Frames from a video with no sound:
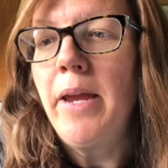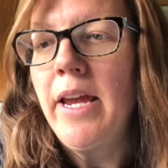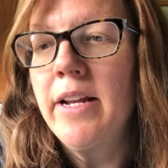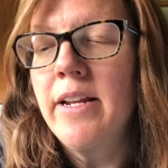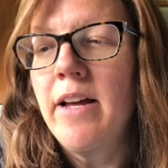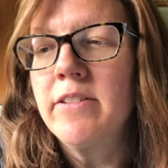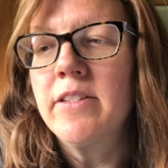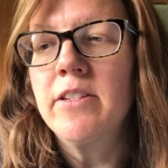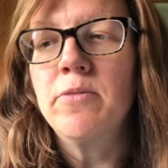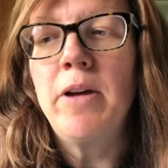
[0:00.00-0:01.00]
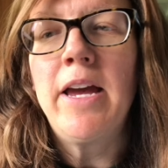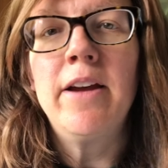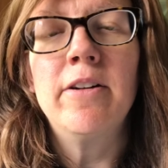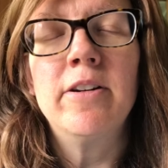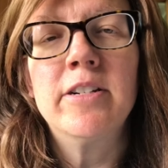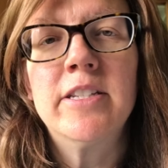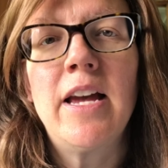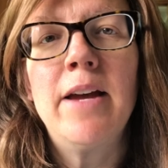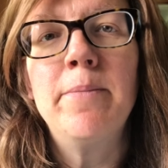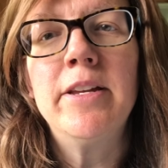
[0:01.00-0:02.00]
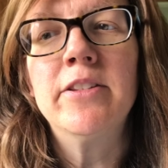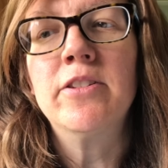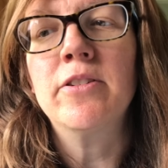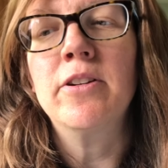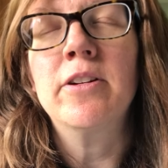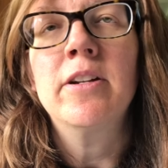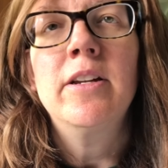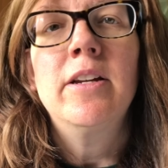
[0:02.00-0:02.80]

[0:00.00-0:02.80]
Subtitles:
handouts this way, or assignments, or